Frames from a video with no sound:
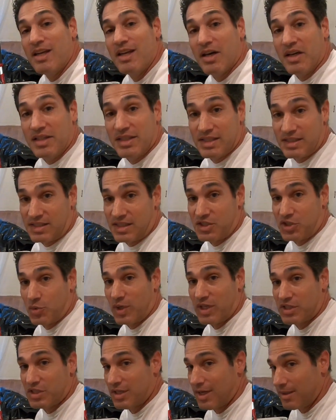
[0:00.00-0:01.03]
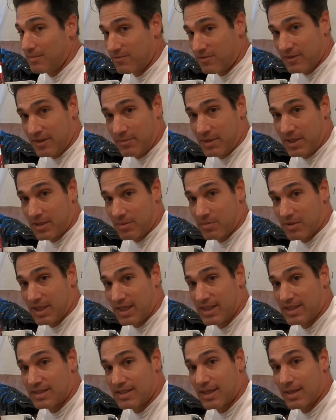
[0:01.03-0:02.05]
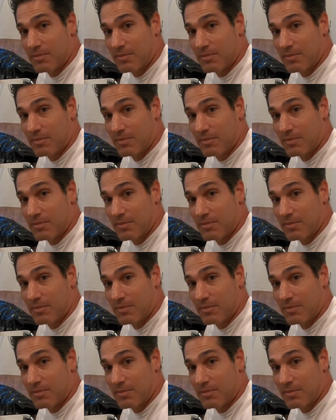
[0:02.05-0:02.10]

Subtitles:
Now in this situation, I'm flipping a place.